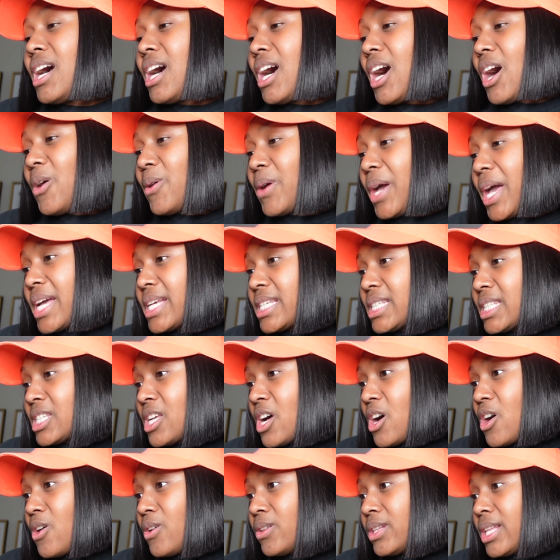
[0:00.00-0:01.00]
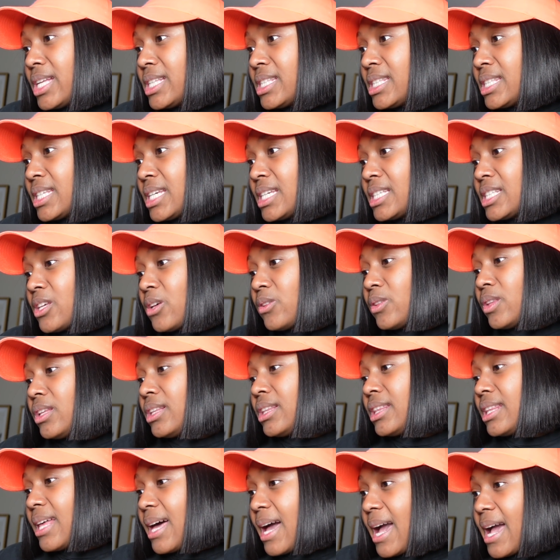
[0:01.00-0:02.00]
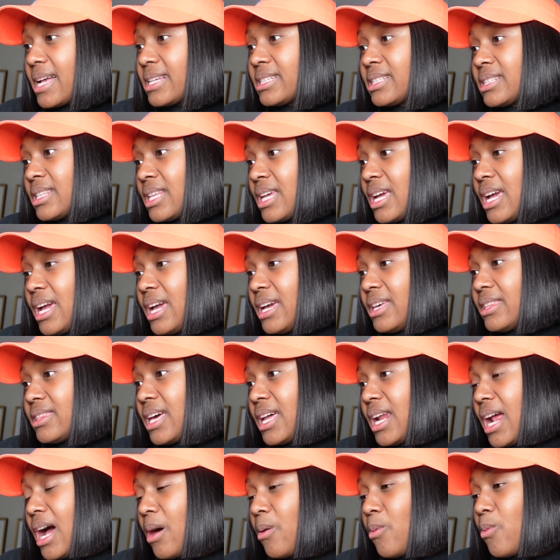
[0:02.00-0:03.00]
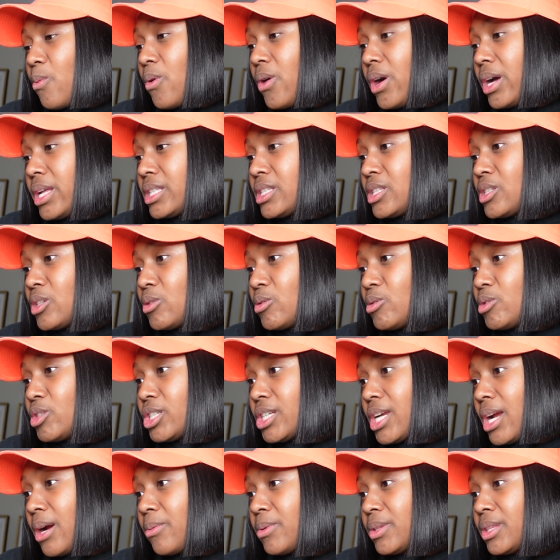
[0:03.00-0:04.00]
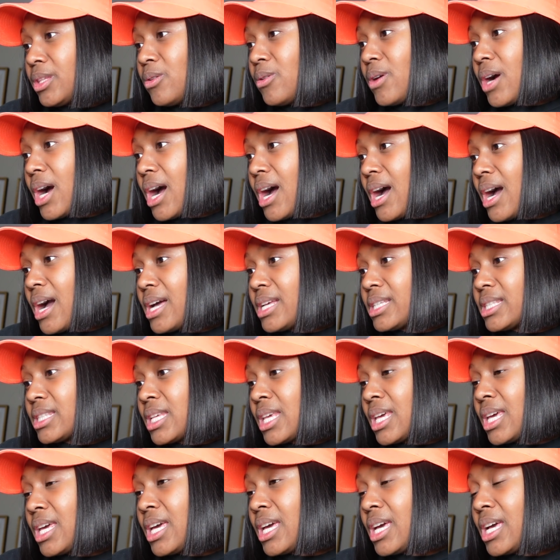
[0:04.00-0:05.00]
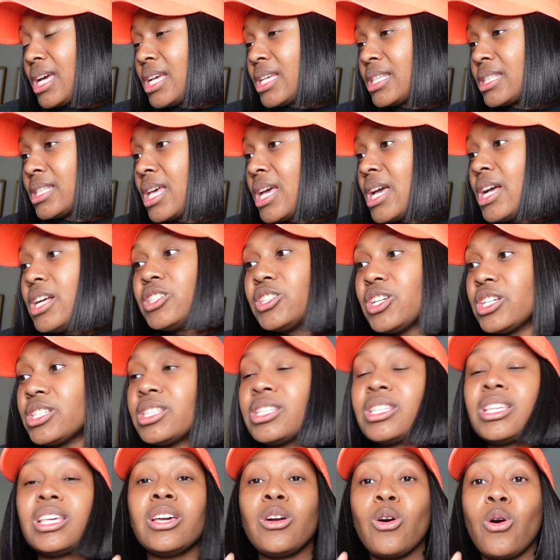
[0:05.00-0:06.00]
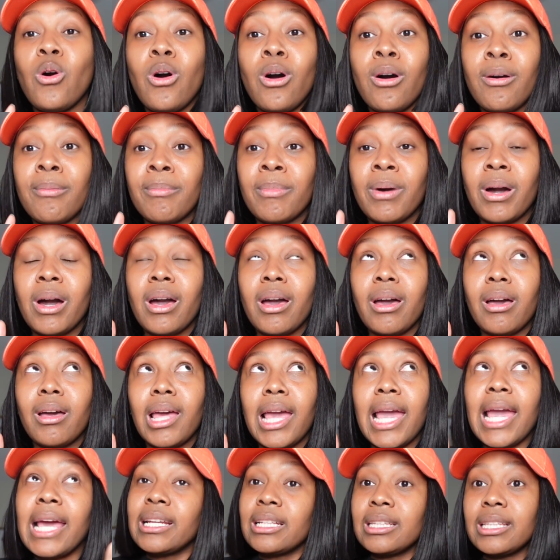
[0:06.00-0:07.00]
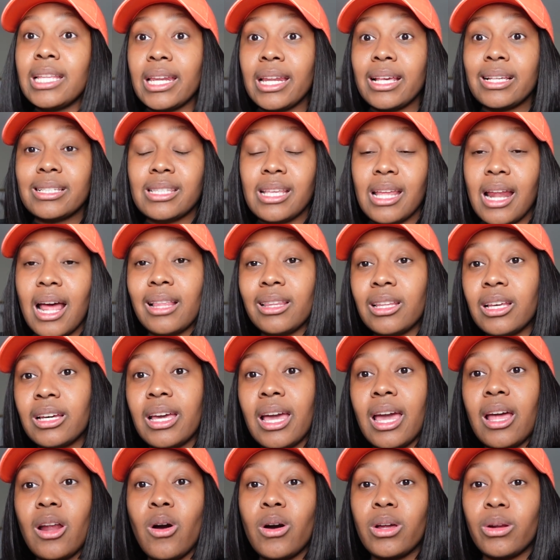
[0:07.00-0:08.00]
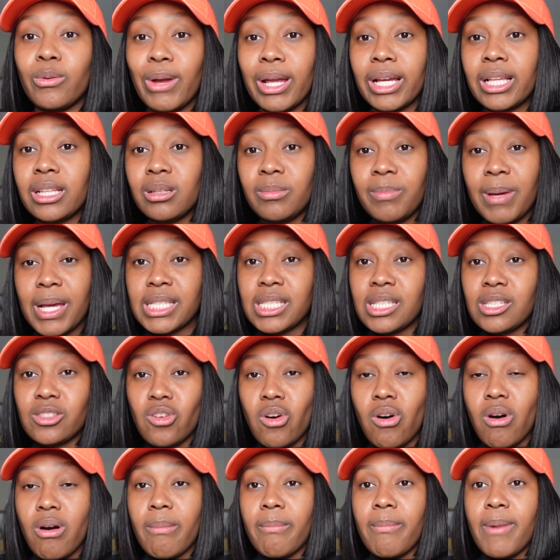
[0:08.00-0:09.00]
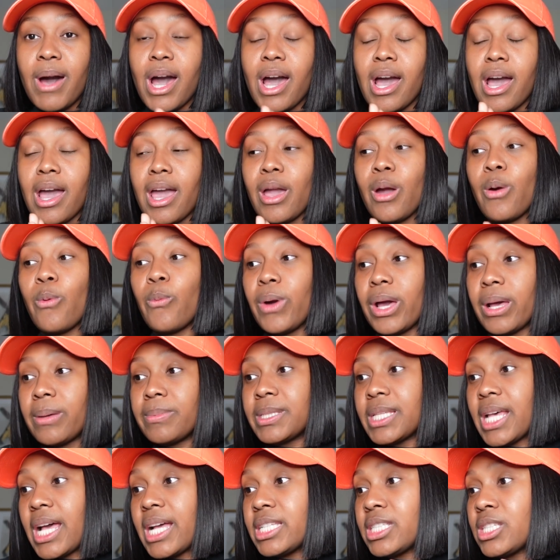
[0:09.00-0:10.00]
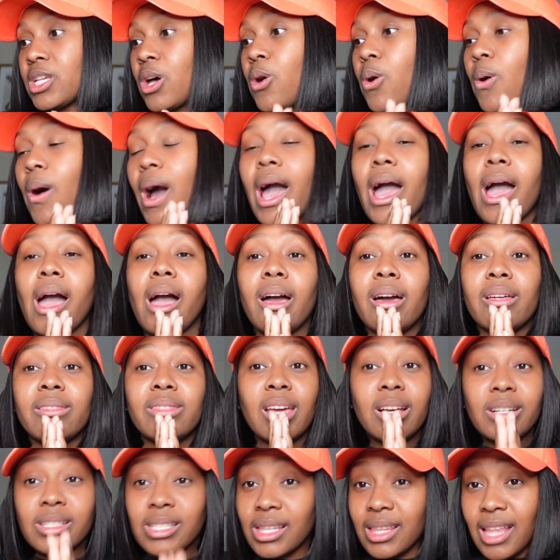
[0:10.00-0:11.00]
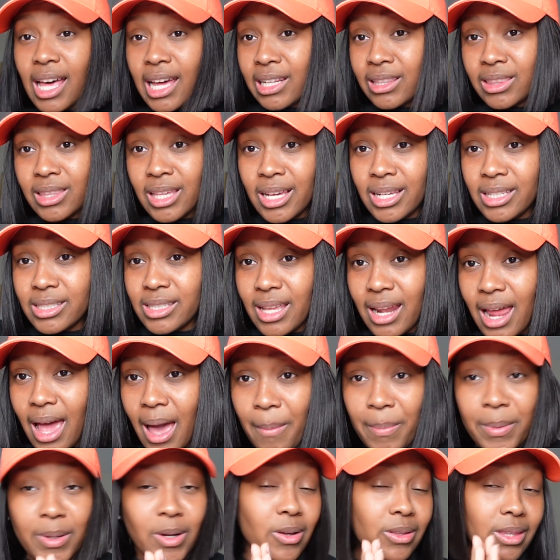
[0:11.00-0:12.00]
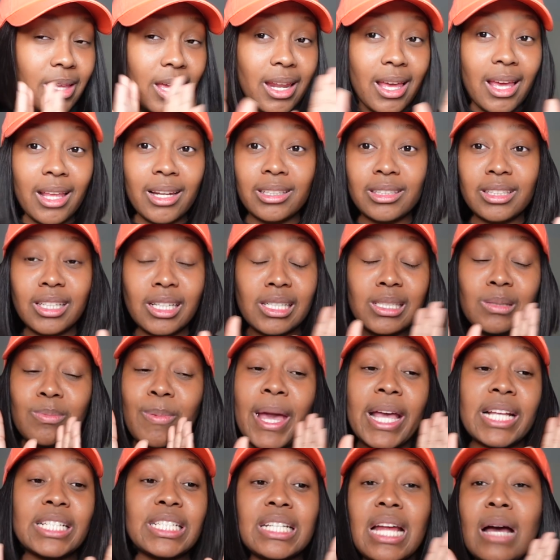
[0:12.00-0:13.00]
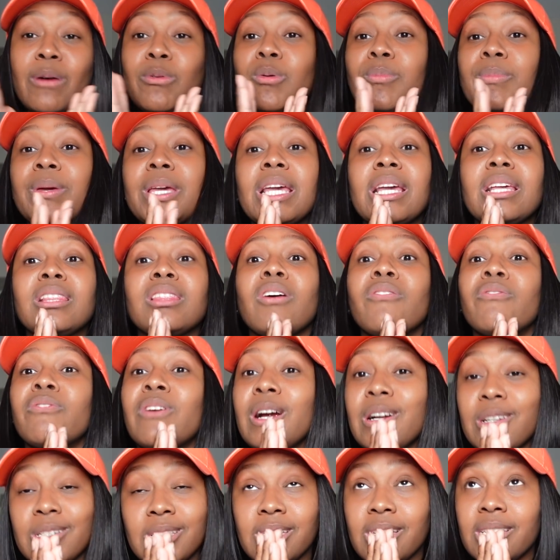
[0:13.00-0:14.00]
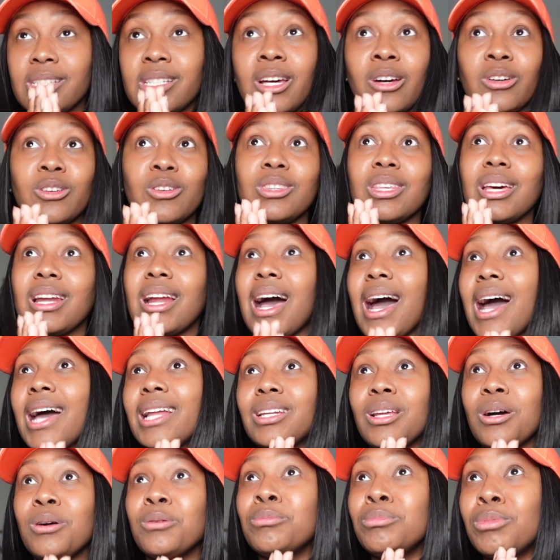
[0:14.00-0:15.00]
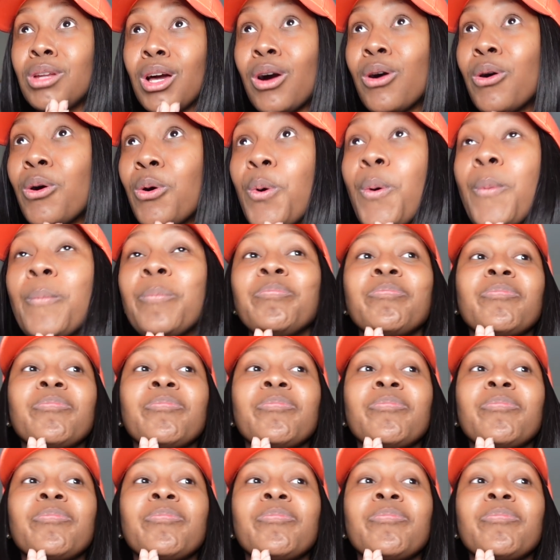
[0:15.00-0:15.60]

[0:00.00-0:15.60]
Okay, so let's see. So the last thing that I want to share with you guys is just the analytics that I look at on a regular basis on my website. So there's a lot of things that happen on that analytics page, and I will be the first to tell you that I don't know